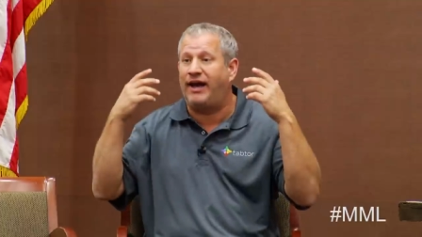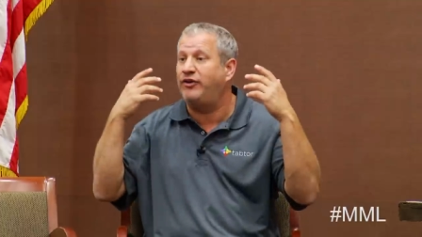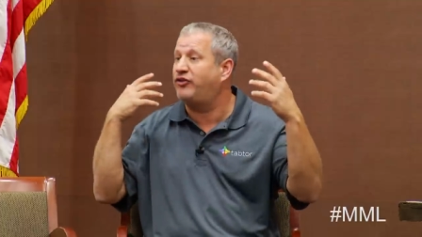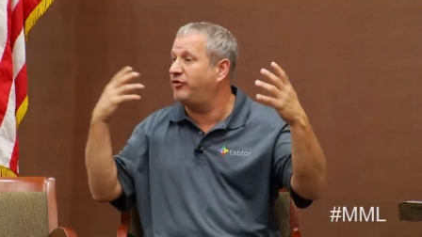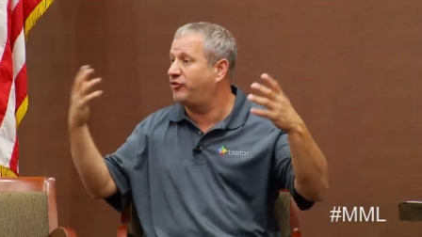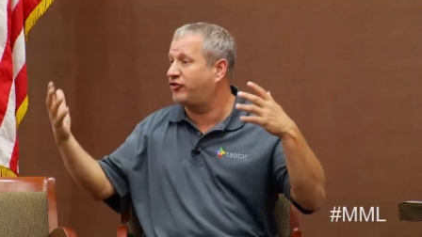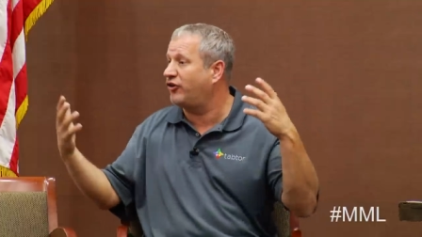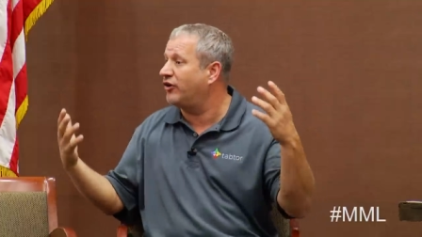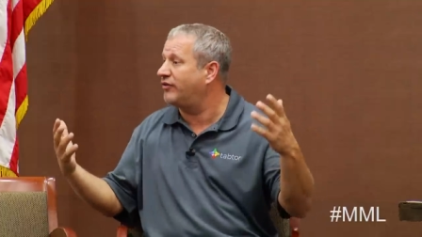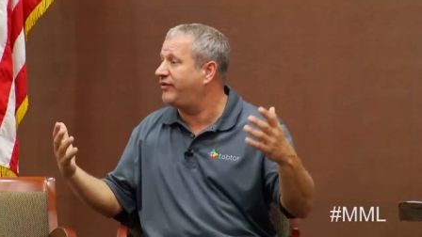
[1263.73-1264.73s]
used to
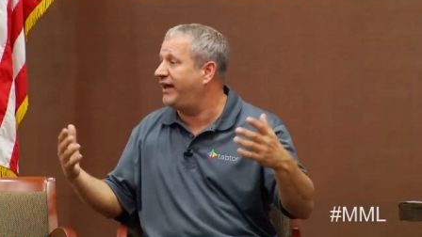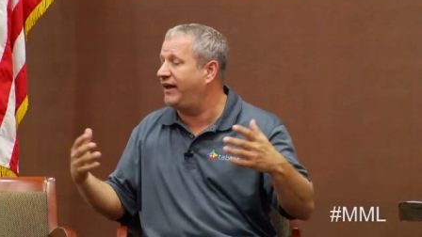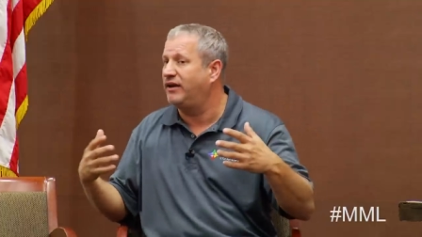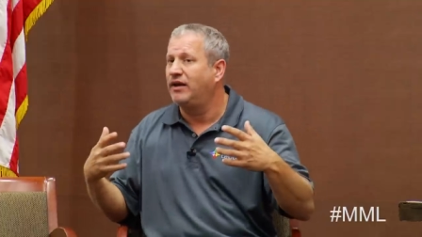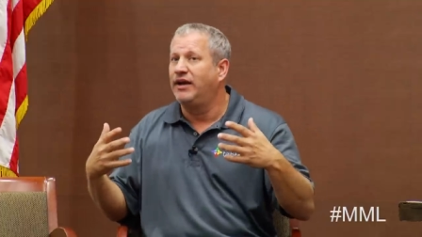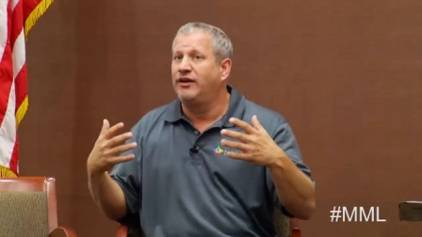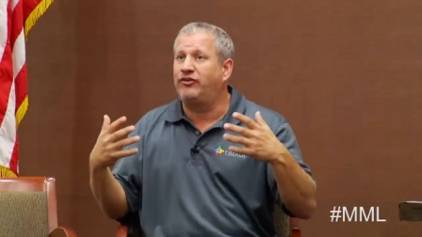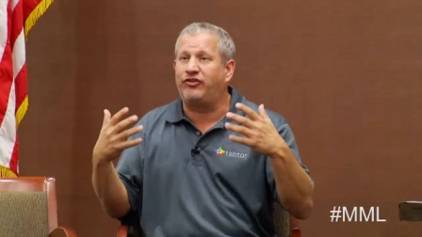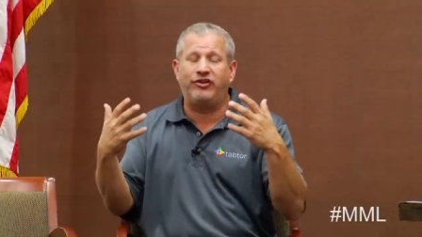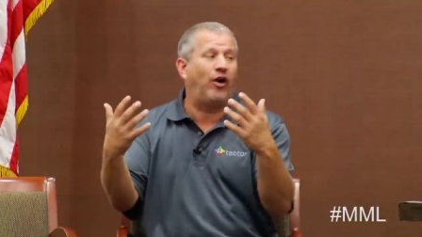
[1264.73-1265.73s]
serve, and
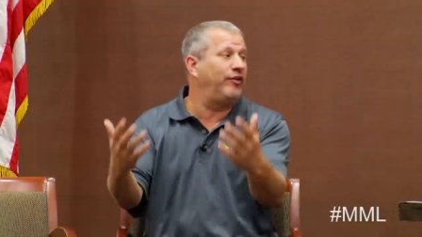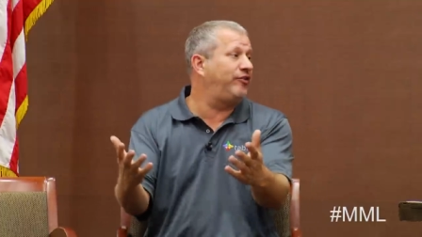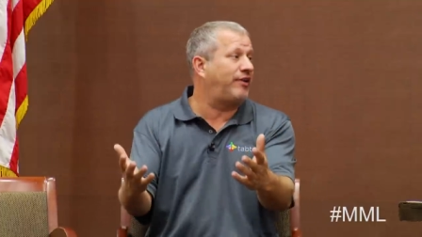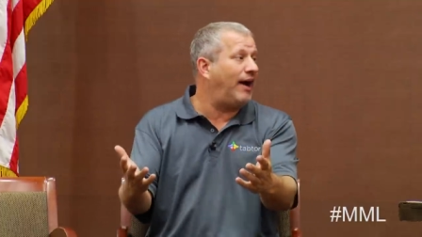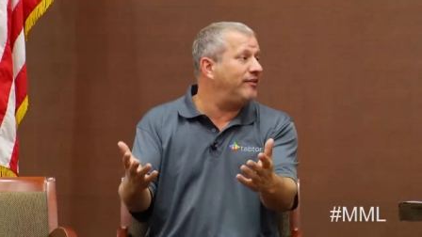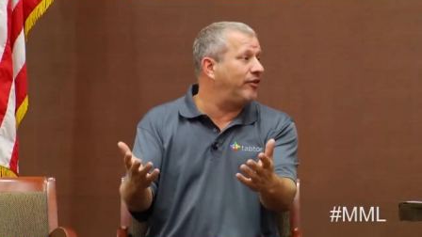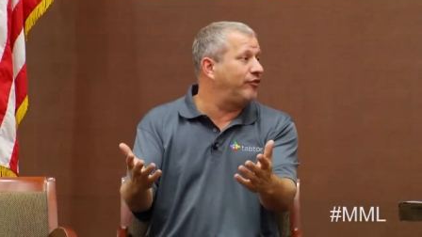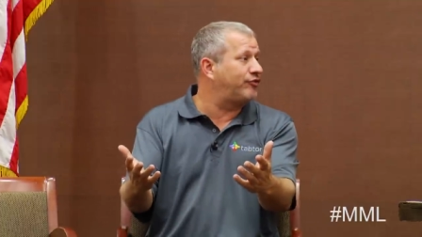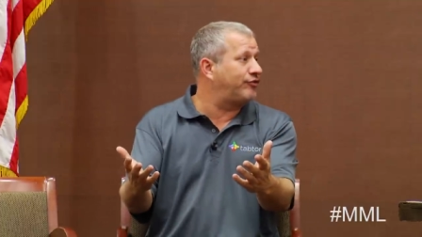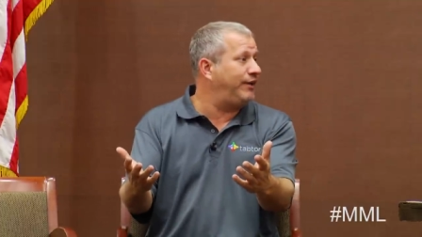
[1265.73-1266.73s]
to see all these guys on the
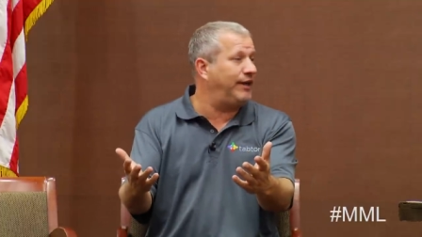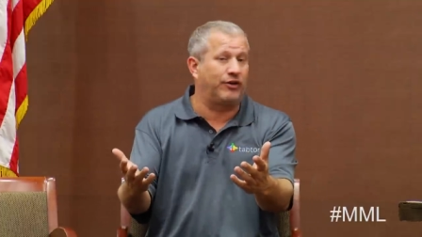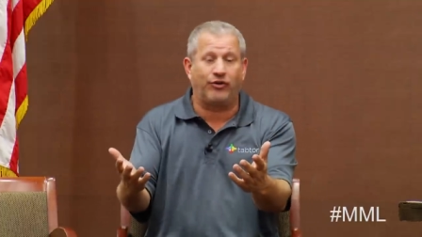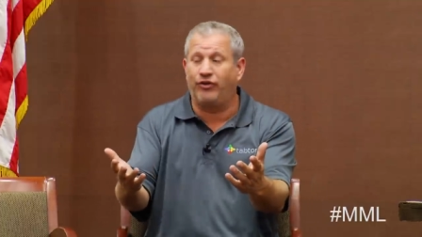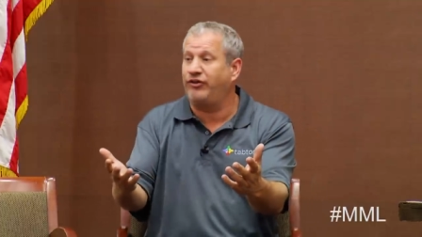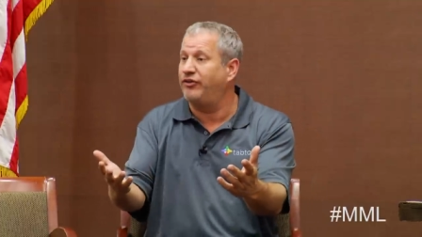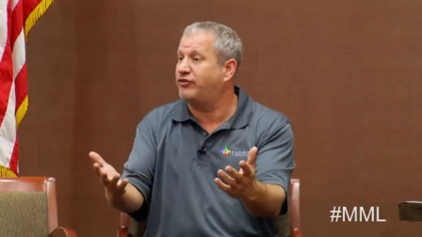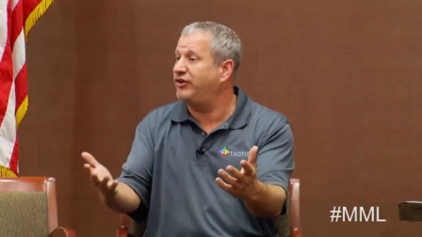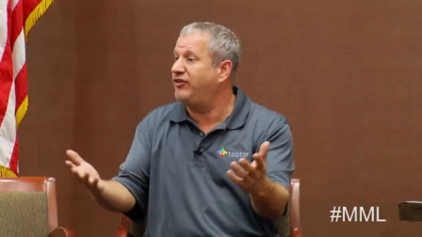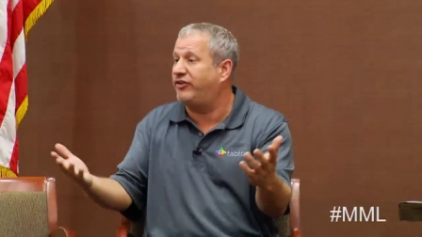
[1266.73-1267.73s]
street and girls on the
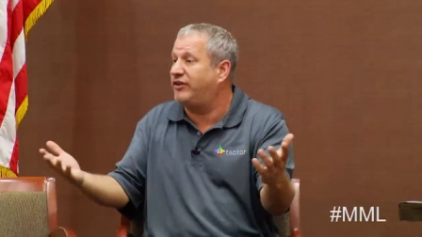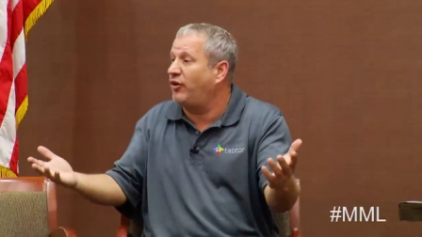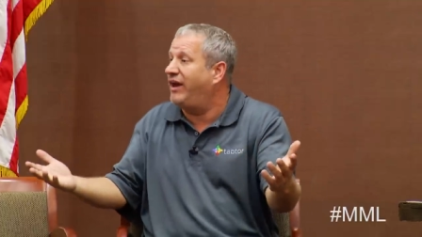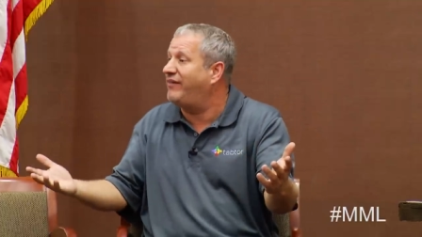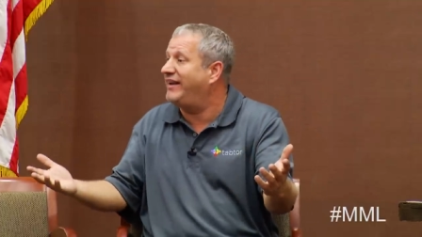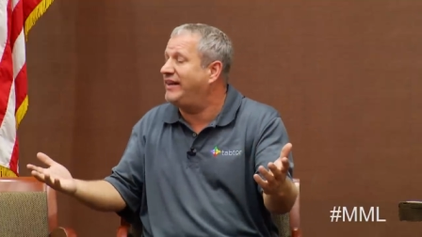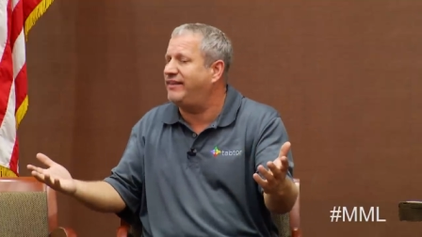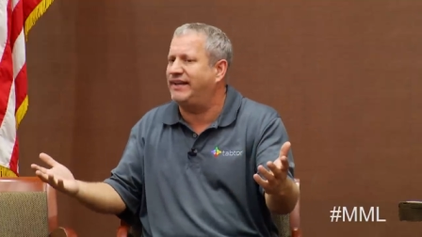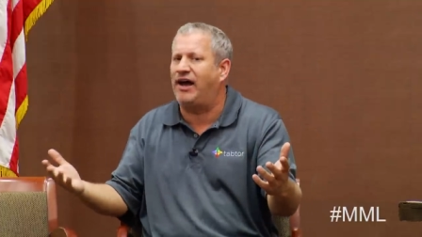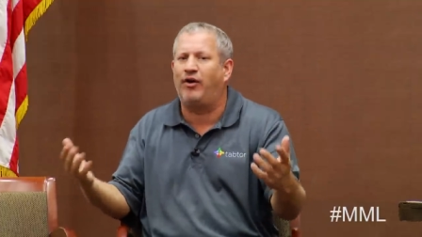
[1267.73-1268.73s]
streets that don't have
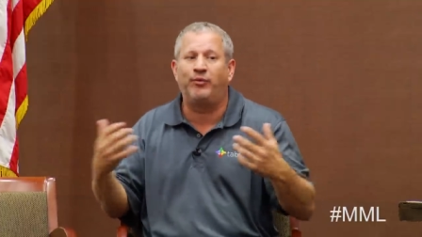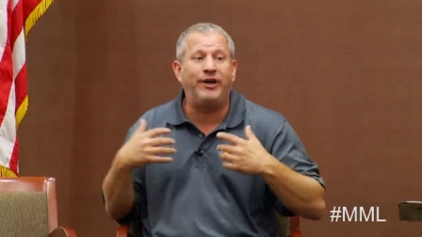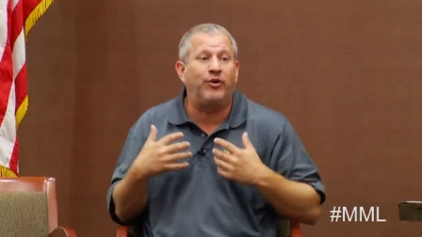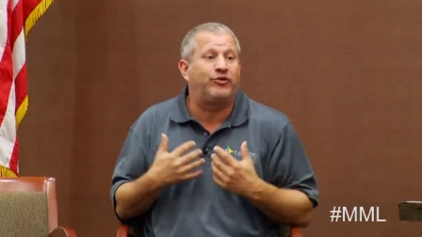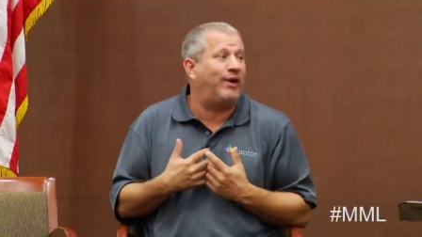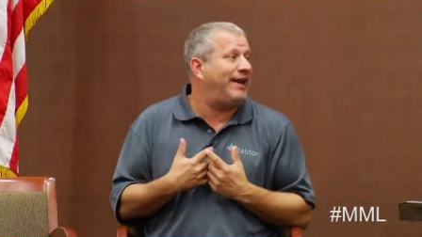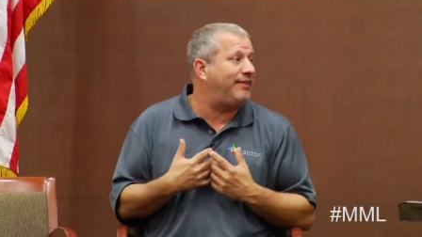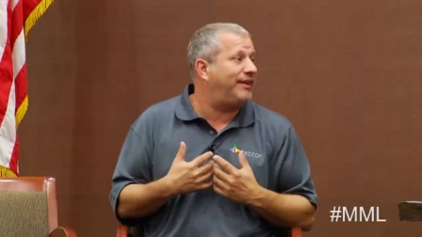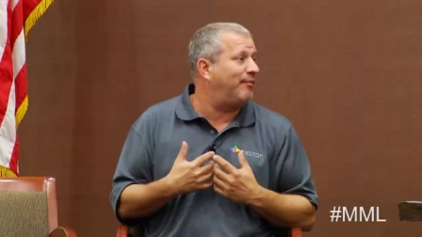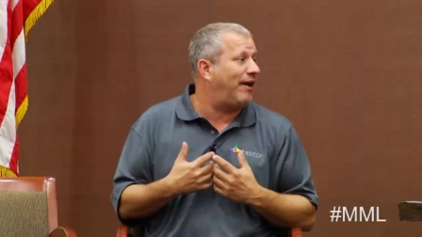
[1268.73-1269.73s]
anything now, and we don't do
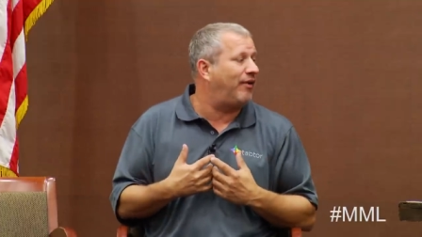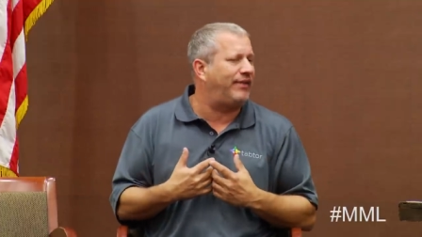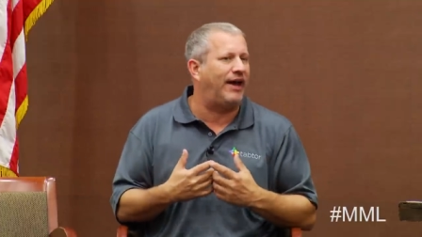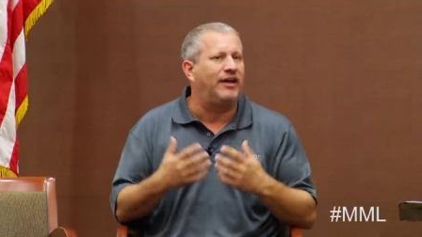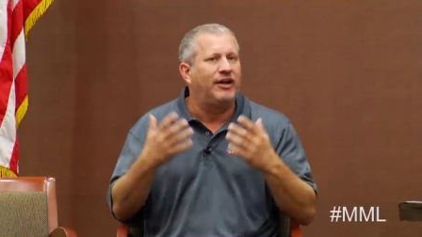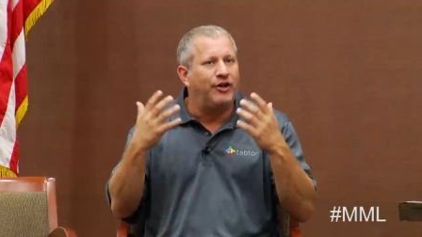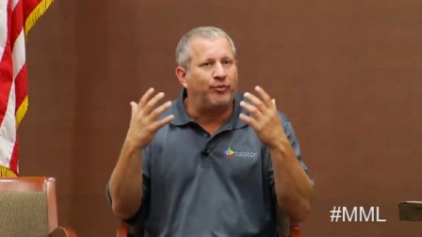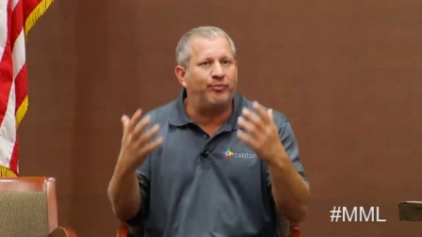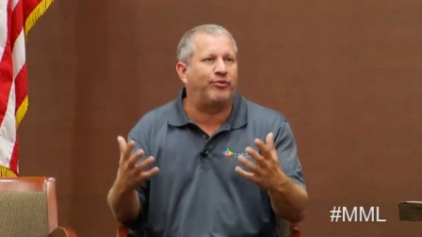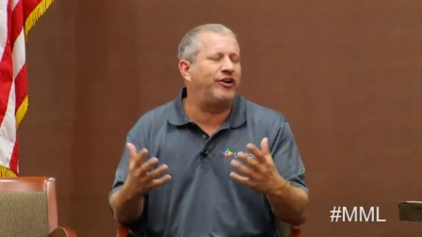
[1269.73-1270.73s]
anything about that,
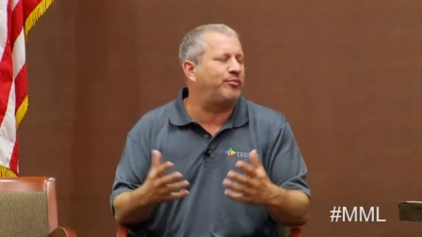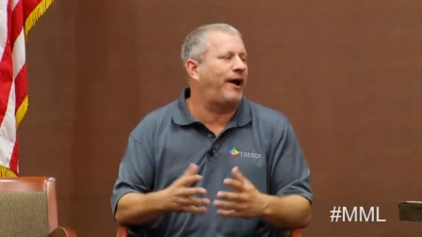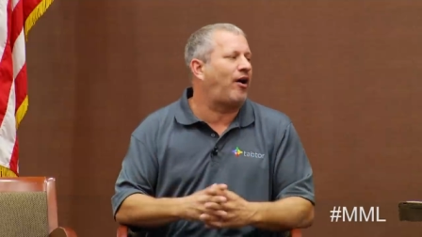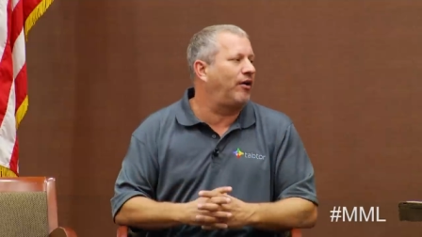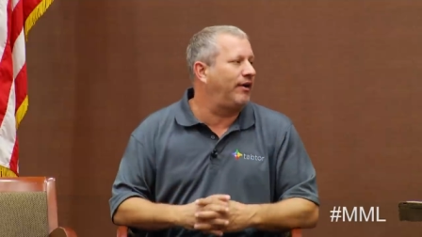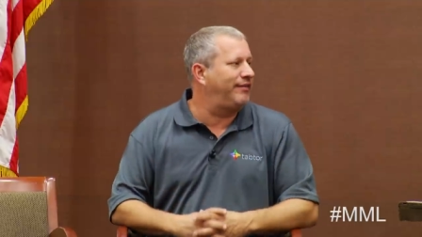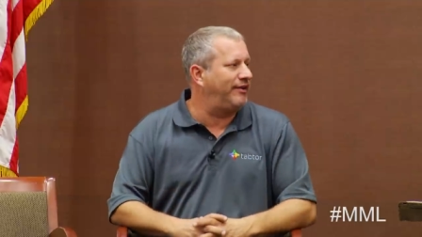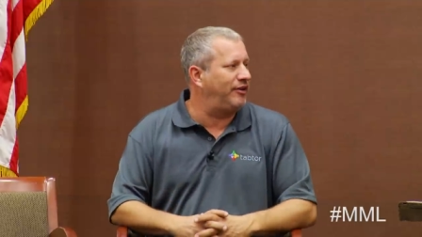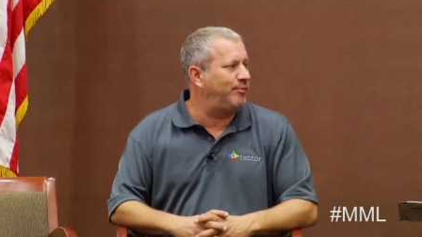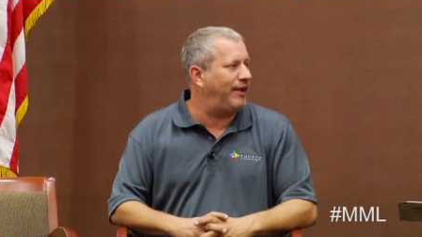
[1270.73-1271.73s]
breaks my heart on a
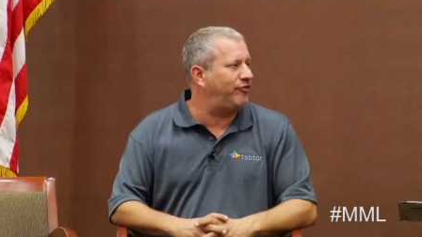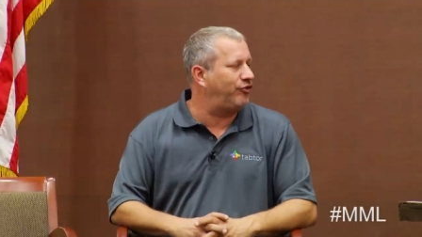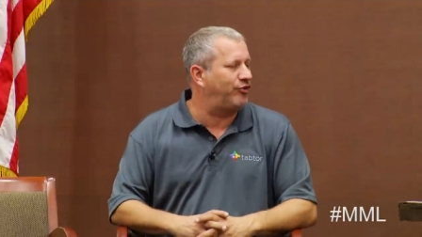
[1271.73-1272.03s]
daily basis.